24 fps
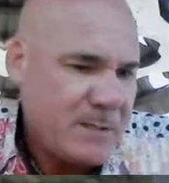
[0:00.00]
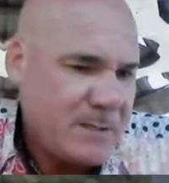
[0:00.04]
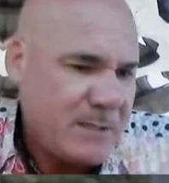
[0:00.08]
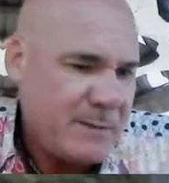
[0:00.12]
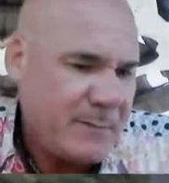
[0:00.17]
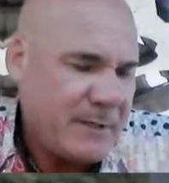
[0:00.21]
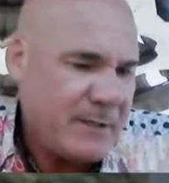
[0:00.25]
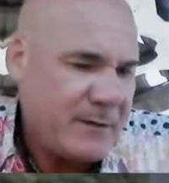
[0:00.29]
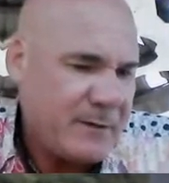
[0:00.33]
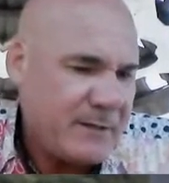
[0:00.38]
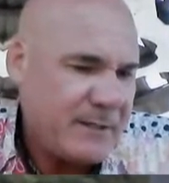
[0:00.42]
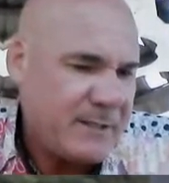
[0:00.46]

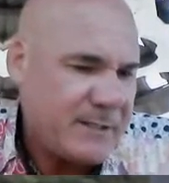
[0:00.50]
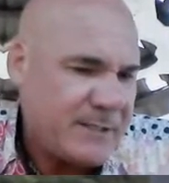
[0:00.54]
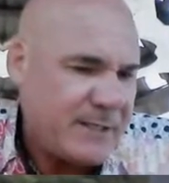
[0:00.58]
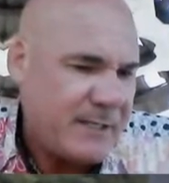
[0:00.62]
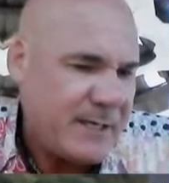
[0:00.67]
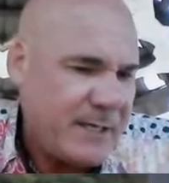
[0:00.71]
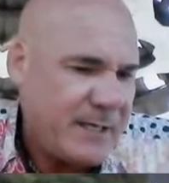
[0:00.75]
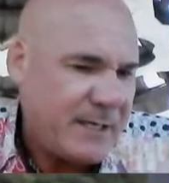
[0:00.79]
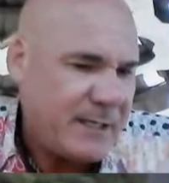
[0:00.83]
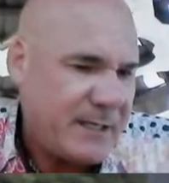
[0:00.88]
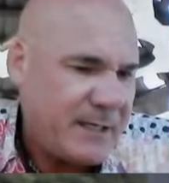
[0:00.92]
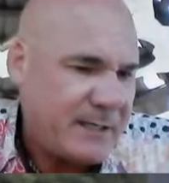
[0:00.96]
Let me go to this
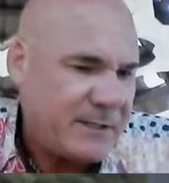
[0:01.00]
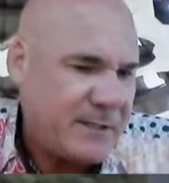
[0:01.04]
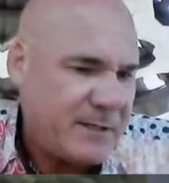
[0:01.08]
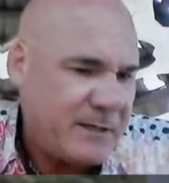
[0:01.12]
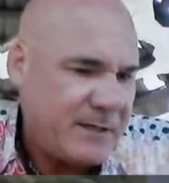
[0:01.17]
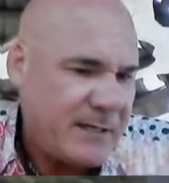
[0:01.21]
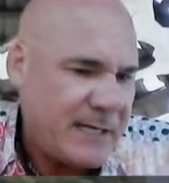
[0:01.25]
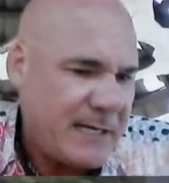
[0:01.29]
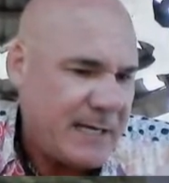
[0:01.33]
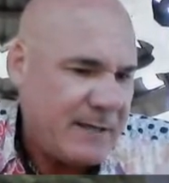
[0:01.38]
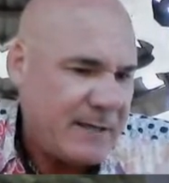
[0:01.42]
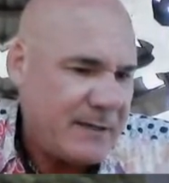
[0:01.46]
thing and then
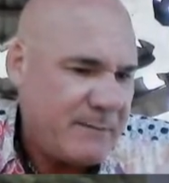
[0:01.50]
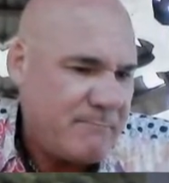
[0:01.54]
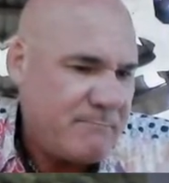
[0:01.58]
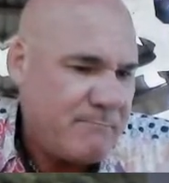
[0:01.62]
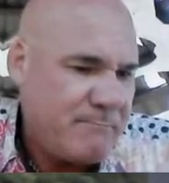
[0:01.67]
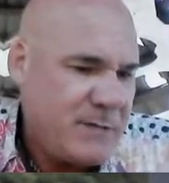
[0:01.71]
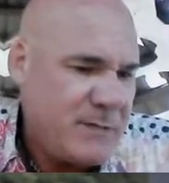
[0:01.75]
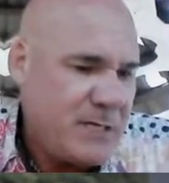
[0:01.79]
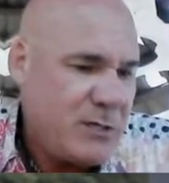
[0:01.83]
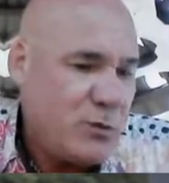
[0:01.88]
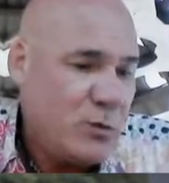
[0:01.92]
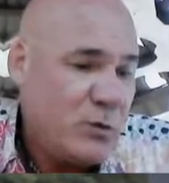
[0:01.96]
turn down the
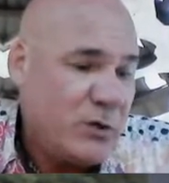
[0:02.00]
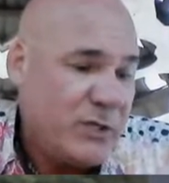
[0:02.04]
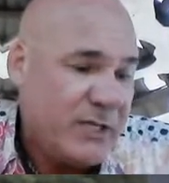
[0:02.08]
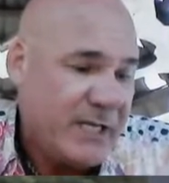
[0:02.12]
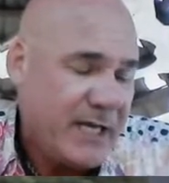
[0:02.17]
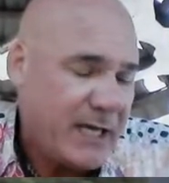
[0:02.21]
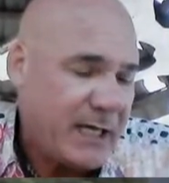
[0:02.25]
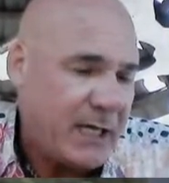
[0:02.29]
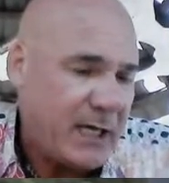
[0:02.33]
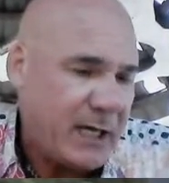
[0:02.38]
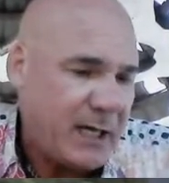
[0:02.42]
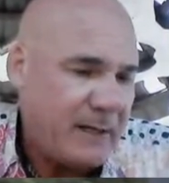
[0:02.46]

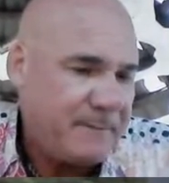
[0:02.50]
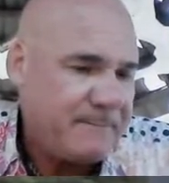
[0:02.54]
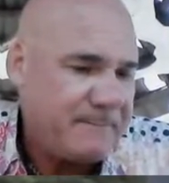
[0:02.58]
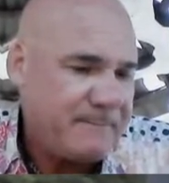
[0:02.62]
music.